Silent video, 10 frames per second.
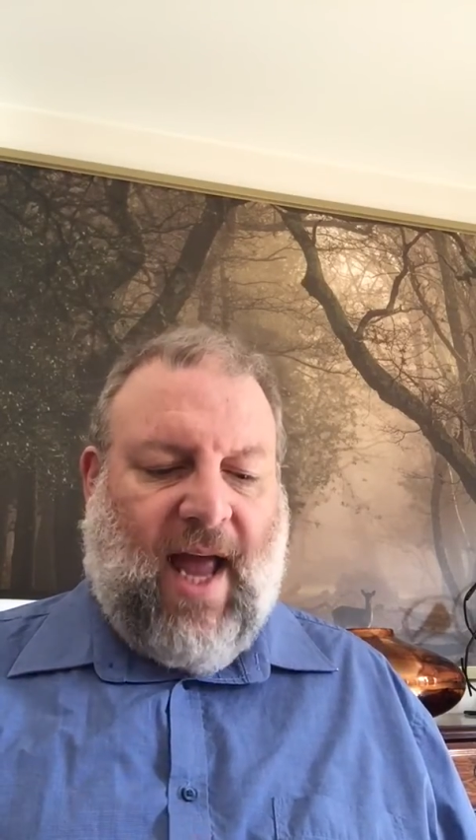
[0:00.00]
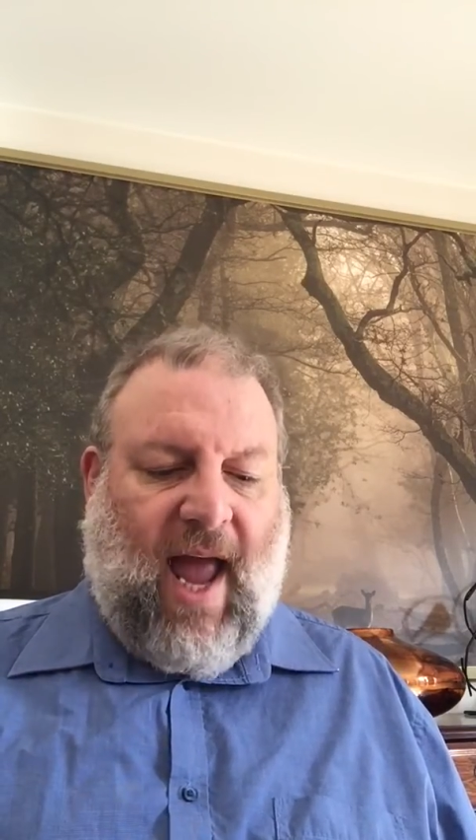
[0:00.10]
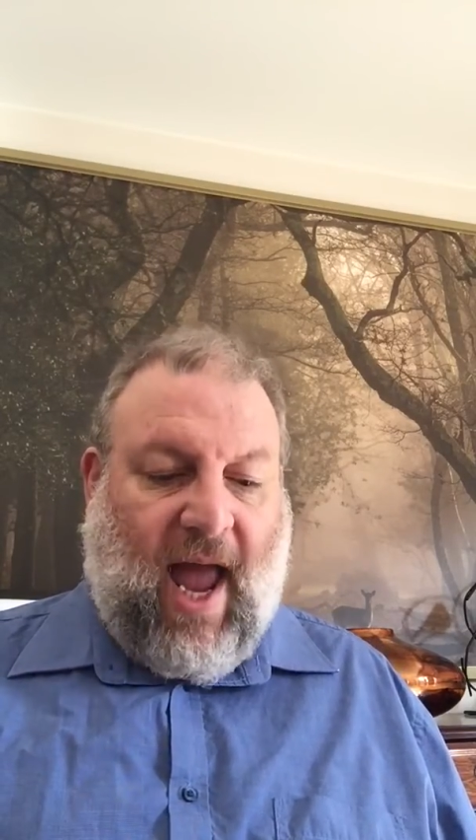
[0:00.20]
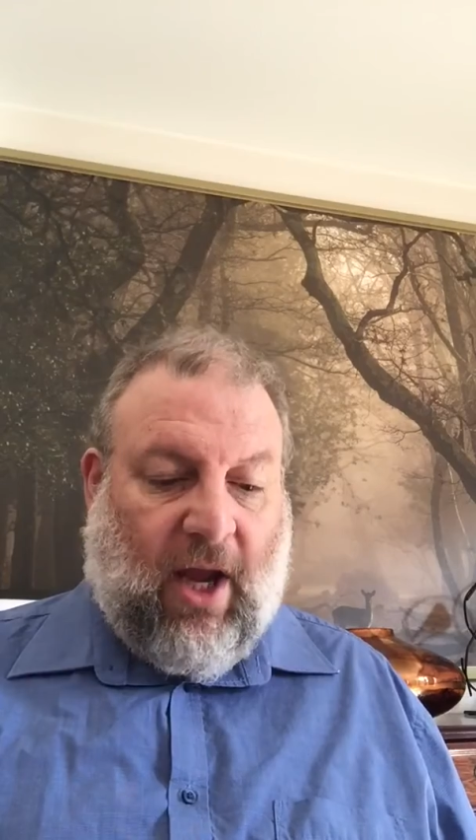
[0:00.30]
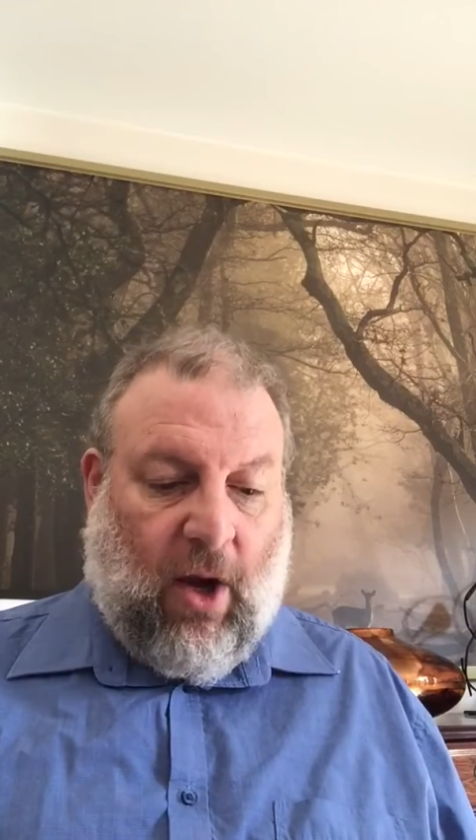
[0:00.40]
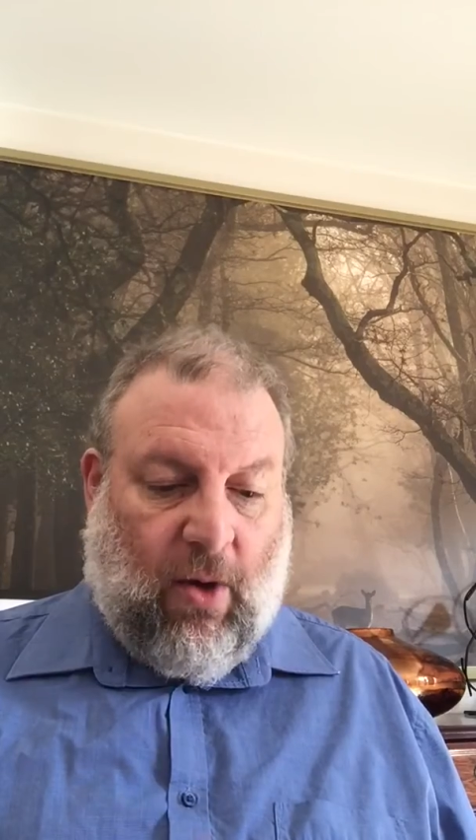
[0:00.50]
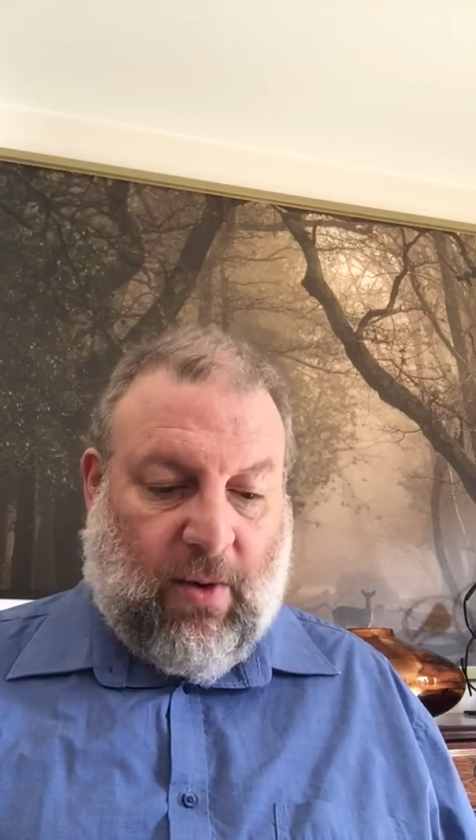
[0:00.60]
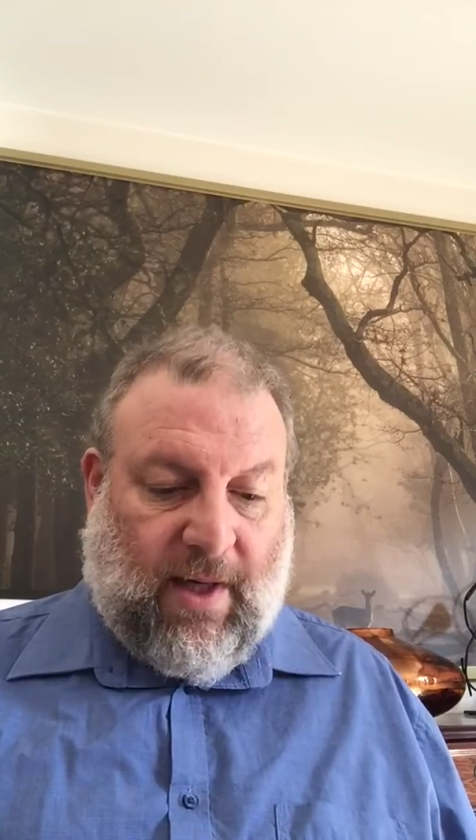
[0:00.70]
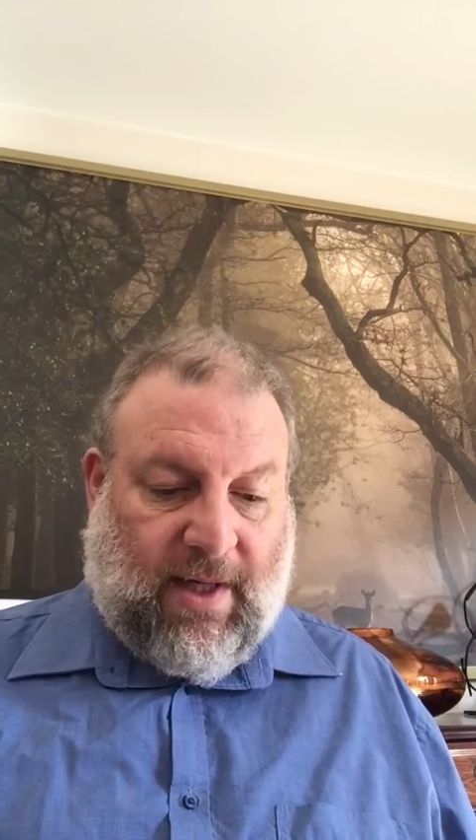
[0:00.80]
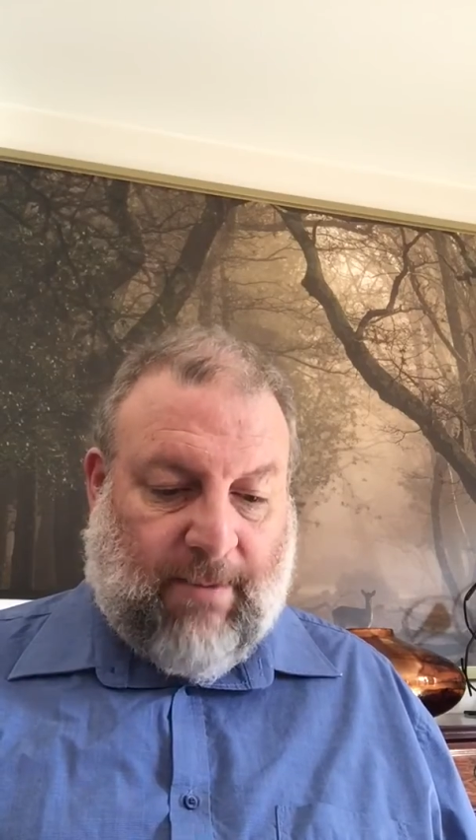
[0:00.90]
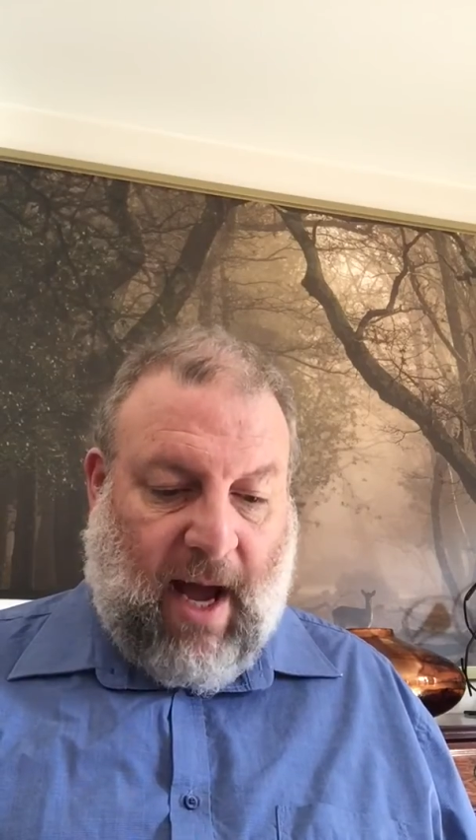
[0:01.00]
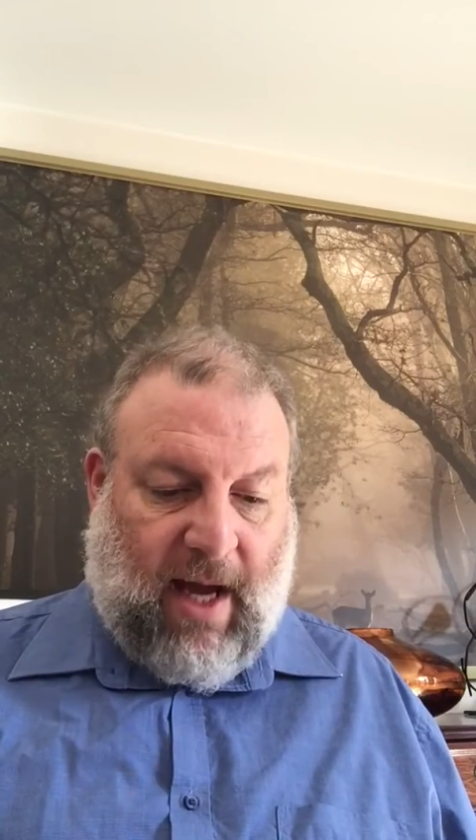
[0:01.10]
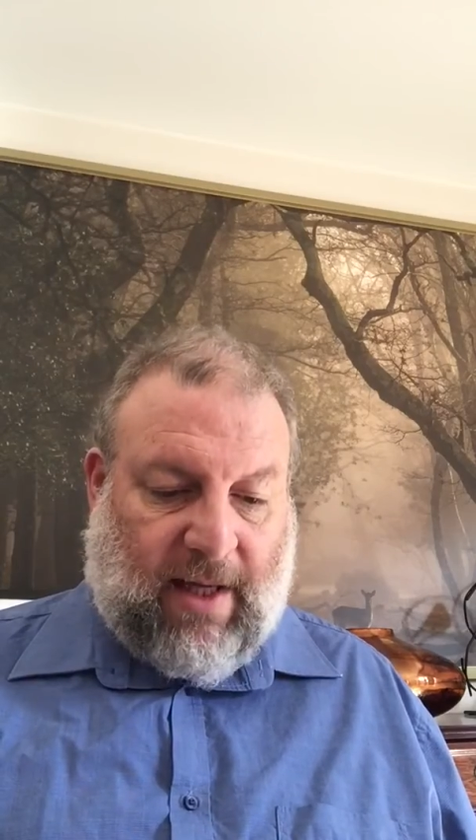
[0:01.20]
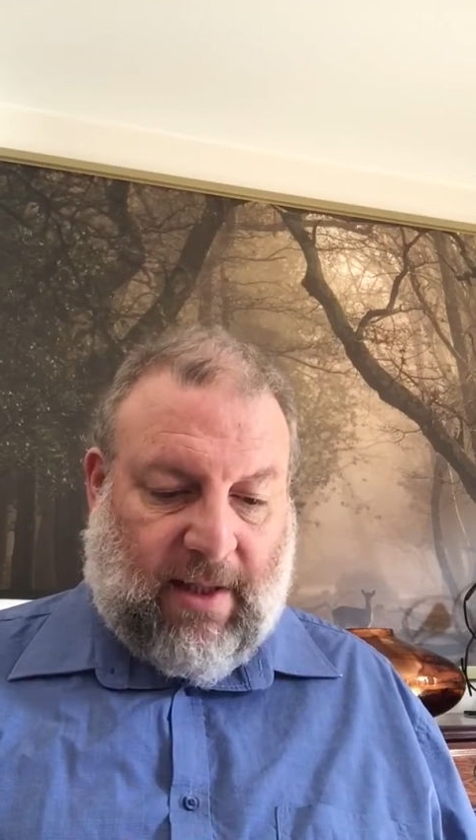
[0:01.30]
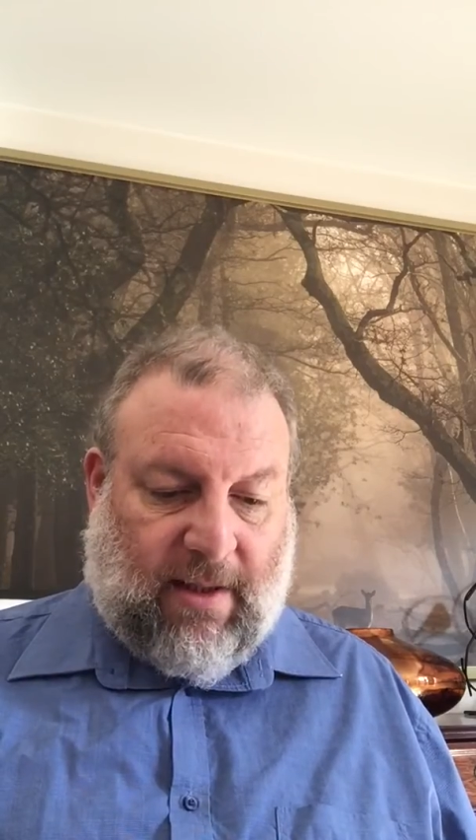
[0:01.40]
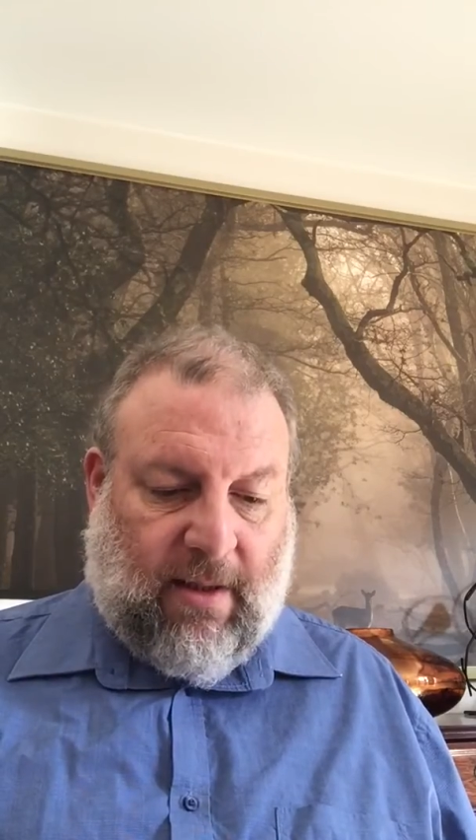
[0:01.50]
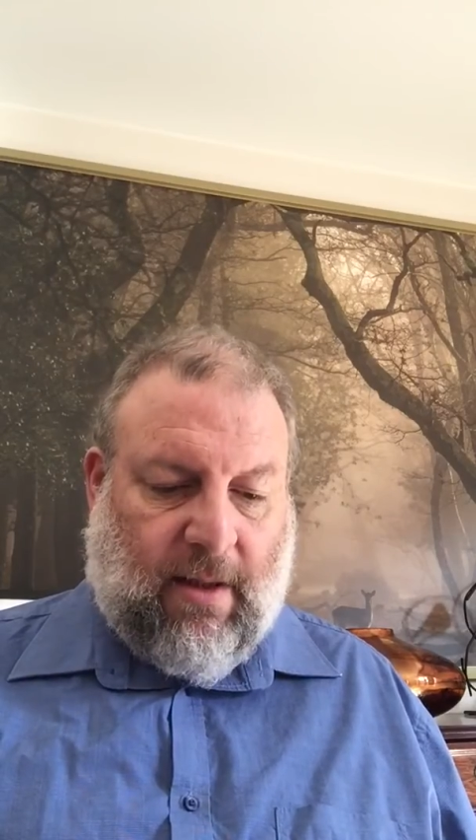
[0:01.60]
echoed in his mind.